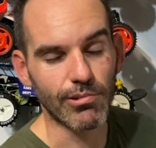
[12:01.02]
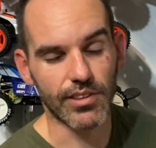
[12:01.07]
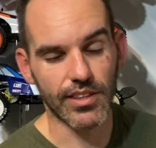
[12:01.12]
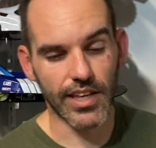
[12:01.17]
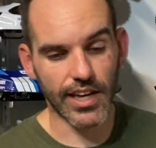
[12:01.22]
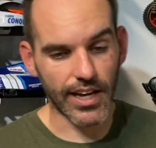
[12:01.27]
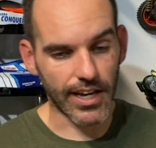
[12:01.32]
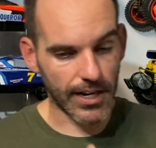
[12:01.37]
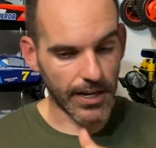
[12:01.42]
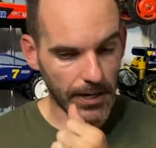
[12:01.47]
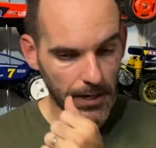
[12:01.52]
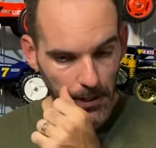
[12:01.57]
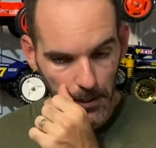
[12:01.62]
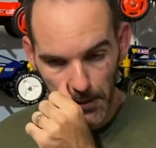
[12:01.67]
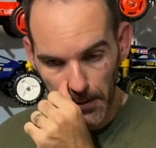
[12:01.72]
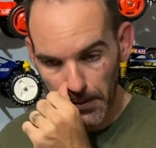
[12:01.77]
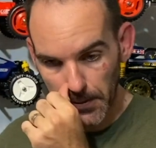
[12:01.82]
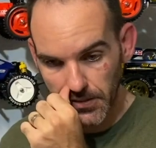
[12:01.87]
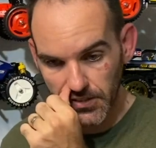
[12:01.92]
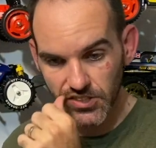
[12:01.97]
that
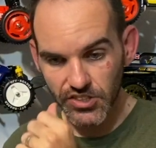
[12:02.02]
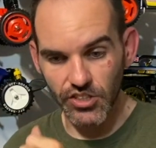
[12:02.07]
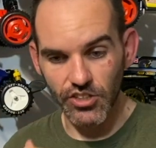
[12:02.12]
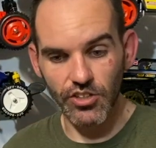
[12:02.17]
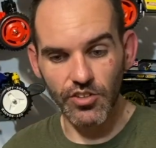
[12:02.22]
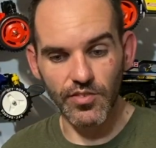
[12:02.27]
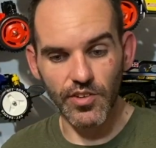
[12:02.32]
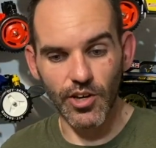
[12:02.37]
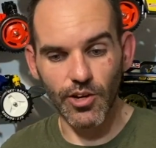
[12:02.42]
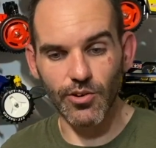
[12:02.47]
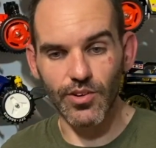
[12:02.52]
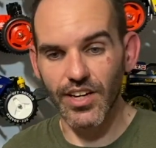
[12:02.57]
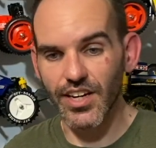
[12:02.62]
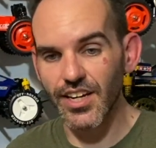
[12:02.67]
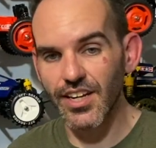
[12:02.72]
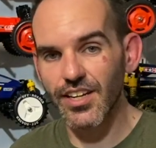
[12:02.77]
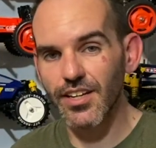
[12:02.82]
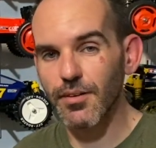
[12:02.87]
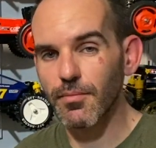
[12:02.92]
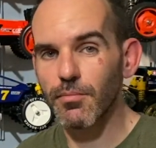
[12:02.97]
servo
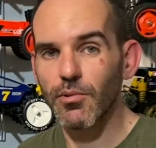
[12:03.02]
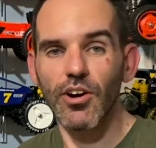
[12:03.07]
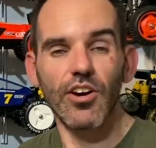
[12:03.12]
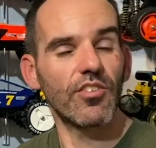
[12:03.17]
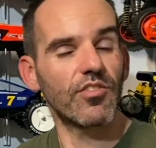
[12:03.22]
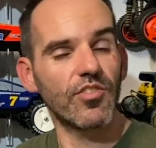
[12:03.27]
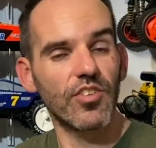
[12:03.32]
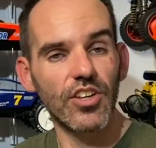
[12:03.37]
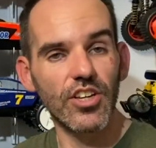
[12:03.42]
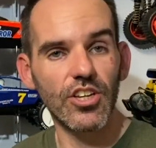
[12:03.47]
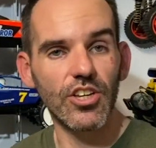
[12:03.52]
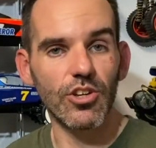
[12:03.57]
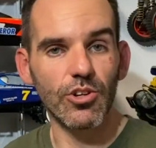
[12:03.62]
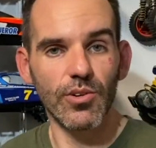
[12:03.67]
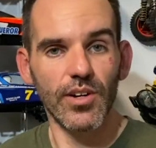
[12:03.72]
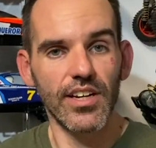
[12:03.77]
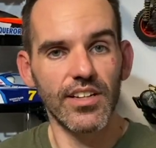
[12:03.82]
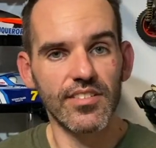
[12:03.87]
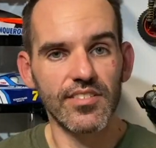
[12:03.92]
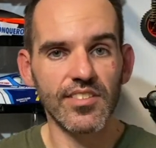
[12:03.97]
in my
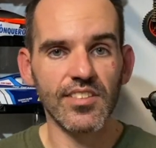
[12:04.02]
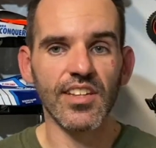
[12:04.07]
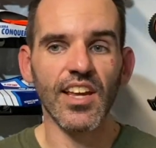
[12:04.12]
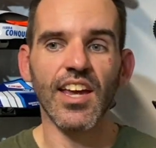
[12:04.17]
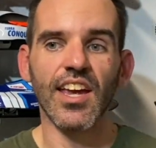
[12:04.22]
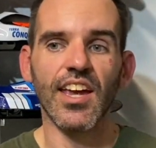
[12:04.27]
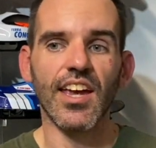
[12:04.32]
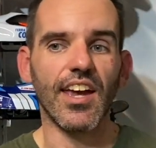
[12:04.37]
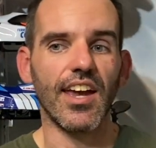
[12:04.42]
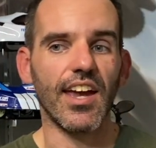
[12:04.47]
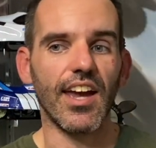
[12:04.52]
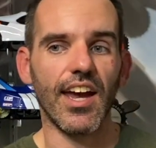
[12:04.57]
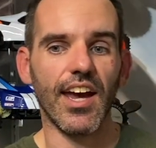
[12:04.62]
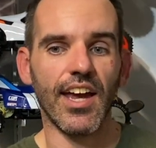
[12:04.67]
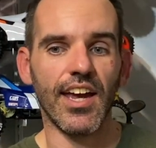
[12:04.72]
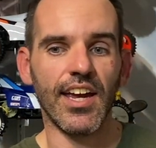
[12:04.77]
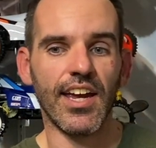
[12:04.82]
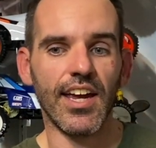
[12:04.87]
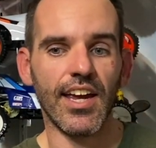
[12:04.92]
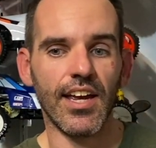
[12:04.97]
VQS,
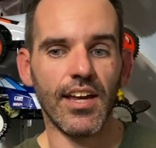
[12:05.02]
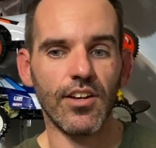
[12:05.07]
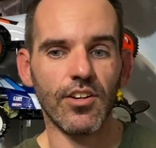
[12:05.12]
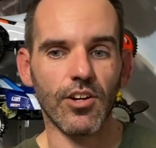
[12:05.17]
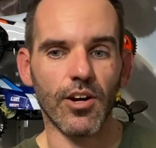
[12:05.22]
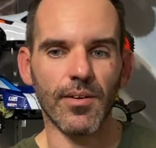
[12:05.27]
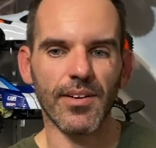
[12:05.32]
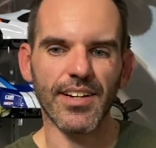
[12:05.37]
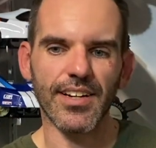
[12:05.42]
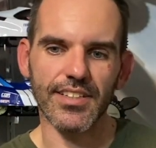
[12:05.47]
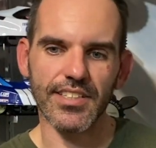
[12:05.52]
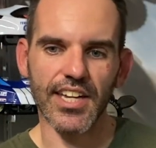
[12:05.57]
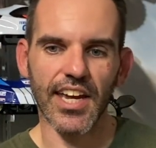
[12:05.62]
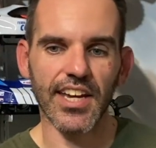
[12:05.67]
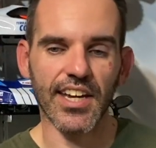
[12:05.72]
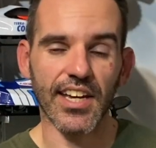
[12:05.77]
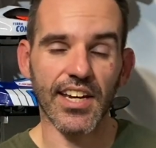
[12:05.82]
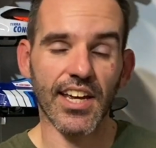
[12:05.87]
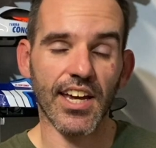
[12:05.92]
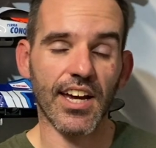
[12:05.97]
and I'm going to take
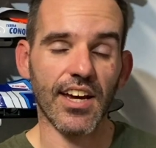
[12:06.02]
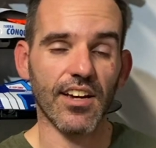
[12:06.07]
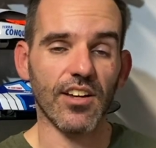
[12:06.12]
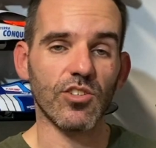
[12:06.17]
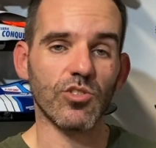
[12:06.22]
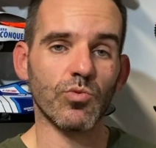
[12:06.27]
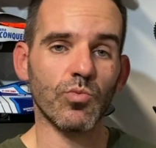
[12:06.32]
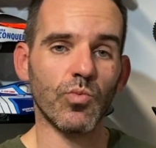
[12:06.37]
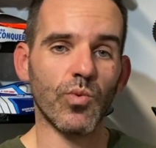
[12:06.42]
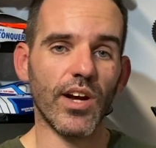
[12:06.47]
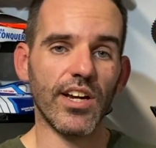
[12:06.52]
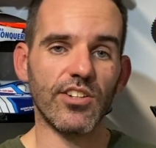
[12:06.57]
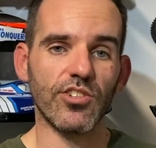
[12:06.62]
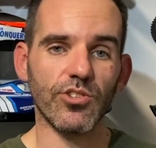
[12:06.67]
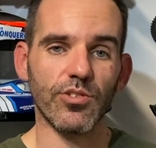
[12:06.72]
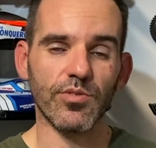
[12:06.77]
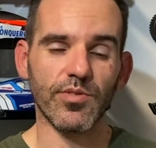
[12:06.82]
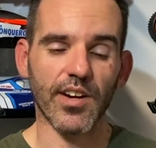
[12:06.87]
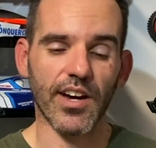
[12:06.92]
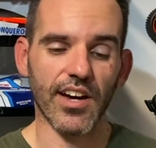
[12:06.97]
it out. It's way too
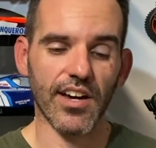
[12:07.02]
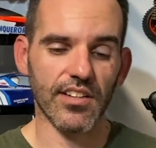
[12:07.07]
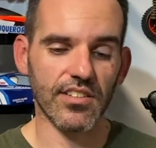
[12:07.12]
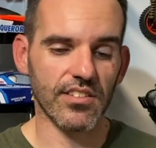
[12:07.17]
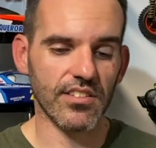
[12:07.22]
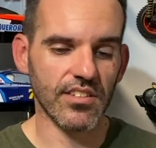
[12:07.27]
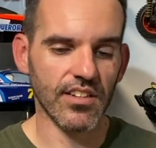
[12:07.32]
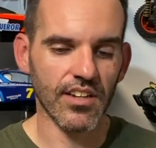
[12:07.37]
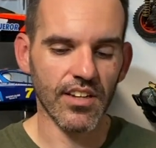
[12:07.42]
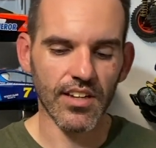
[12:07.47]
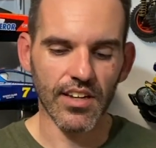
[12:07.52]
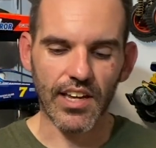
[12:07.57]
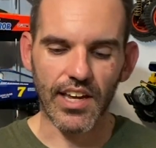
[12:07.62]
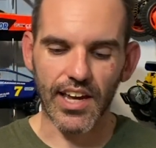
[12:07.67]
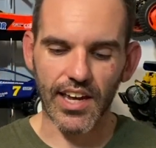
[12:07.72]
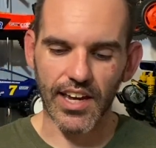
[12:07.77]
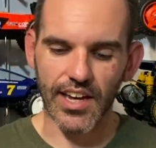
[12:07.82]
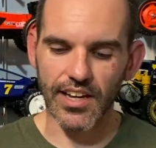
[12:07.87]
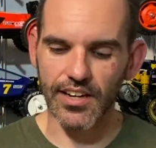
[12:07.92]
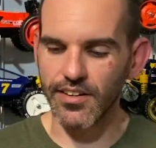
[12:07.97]
fast,
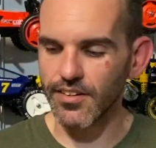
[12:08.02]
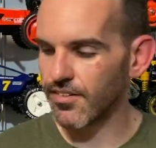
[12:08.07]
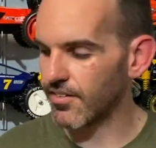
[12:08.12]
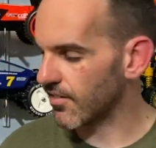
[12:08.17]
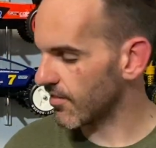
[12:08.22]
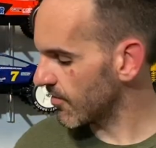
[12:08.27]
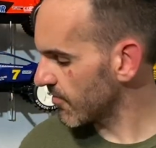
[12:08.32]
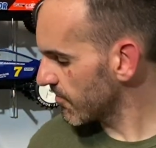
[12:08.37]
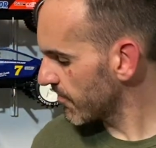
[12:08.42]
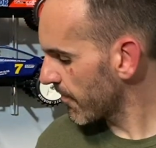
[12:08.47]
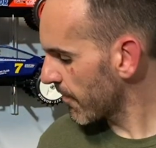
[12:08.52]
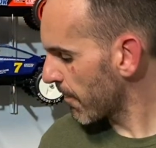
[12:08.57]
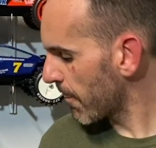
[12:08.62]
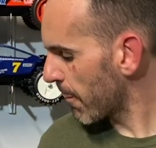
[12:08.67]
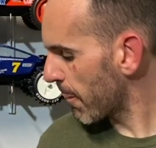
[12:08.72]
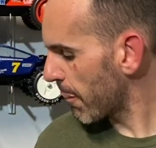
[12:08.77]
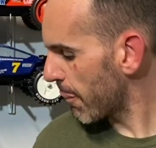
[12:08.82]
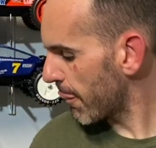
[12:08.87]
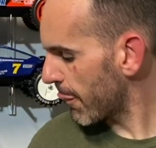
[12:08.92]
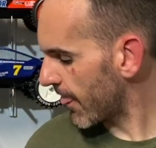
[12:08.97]
and
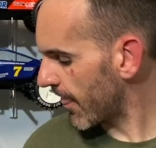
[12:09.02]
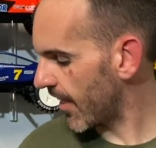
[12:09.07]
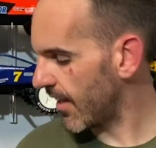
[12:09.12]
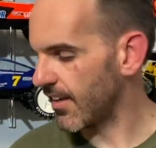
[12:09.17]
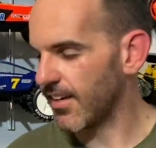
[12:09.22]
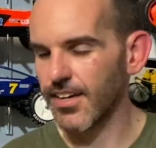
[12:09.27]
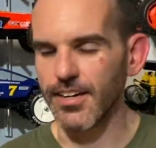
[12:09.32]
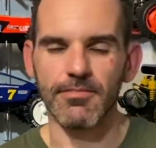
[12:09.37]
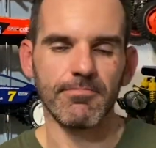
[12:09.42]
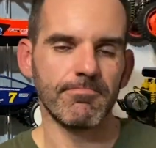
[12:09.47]
yeah,